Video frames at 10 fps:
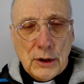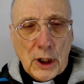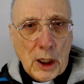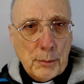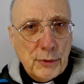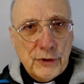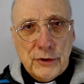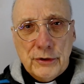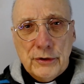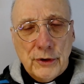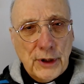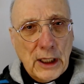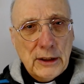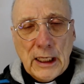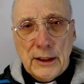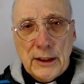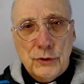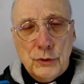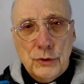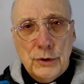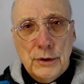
opposite to that attitude.